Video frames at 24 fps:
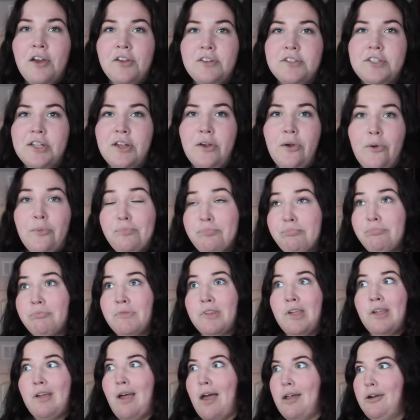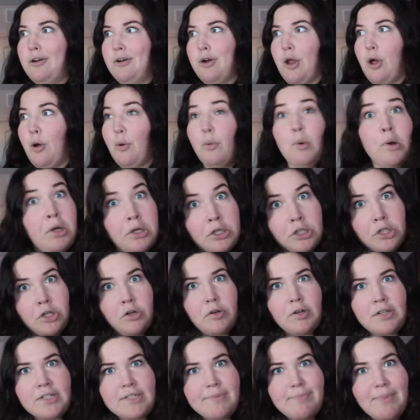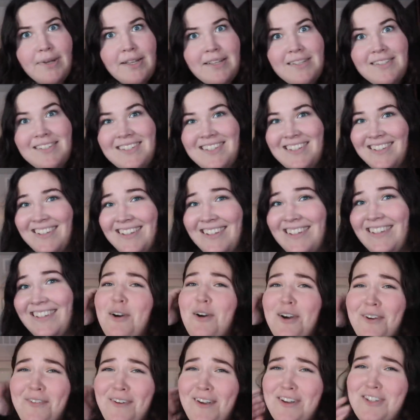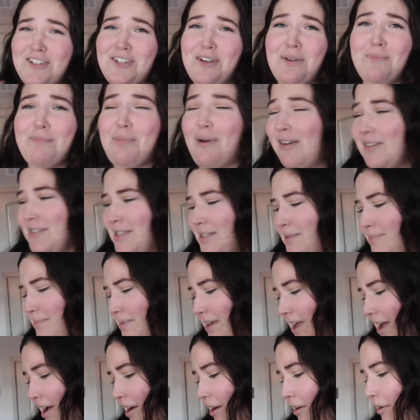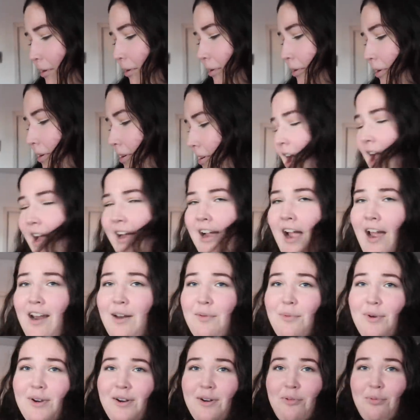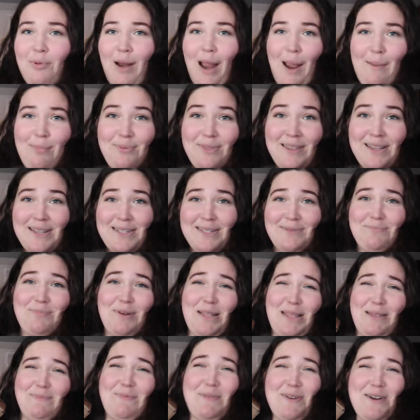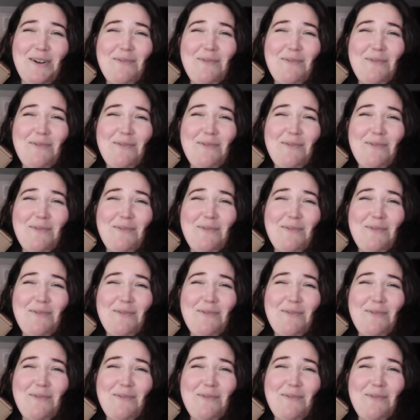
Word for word: until, I don't know, Christmas. or if I should unbox them now. I kind of want to wrap these and put them